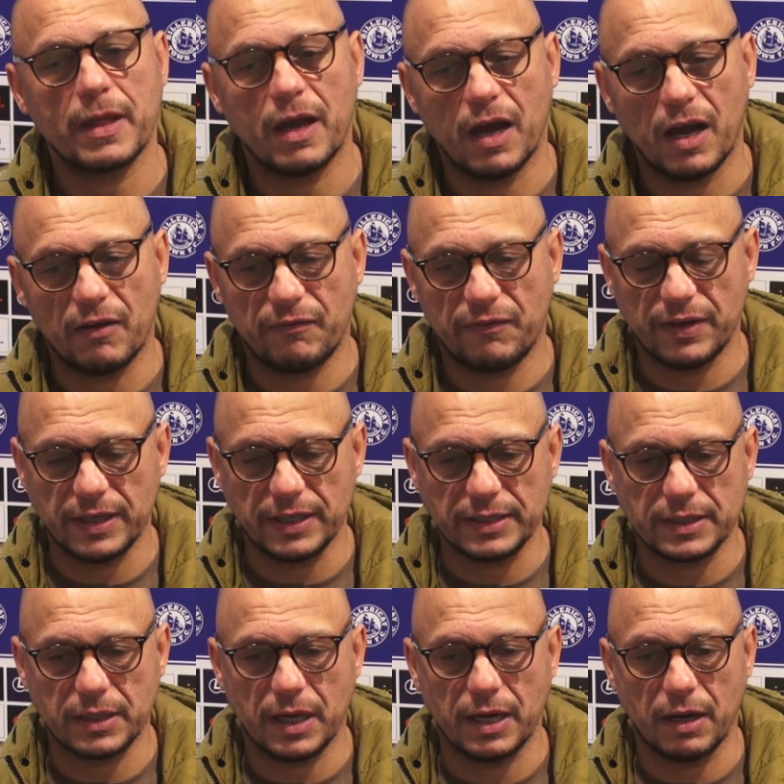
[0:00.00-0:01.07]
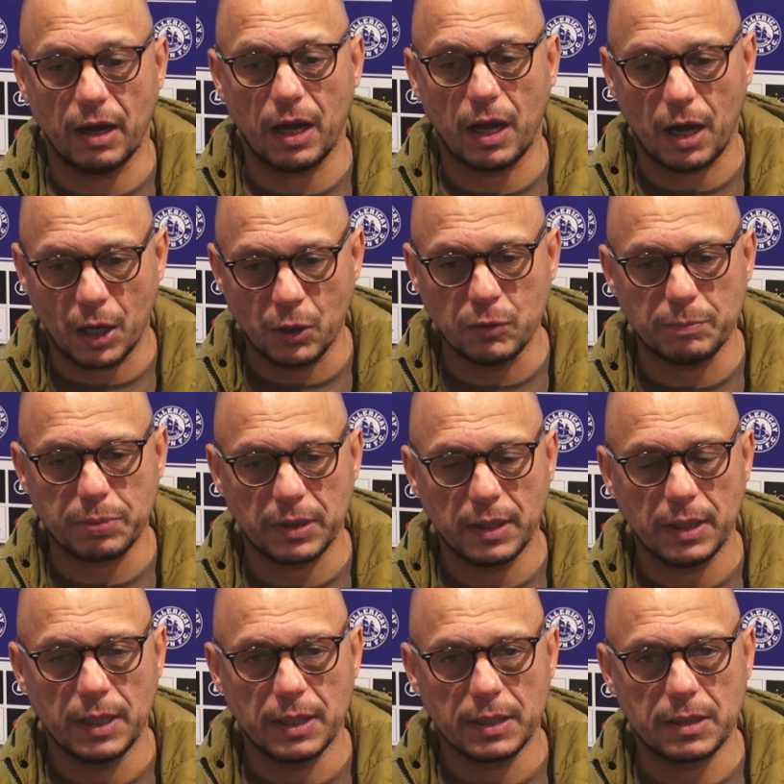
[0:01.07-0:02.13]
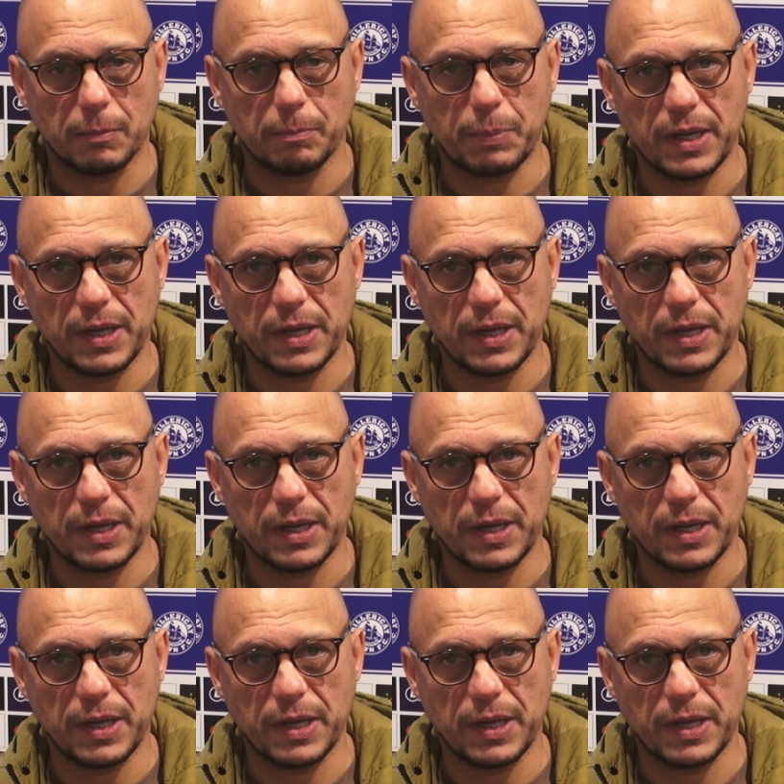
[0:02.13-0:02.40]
I think, and I hope that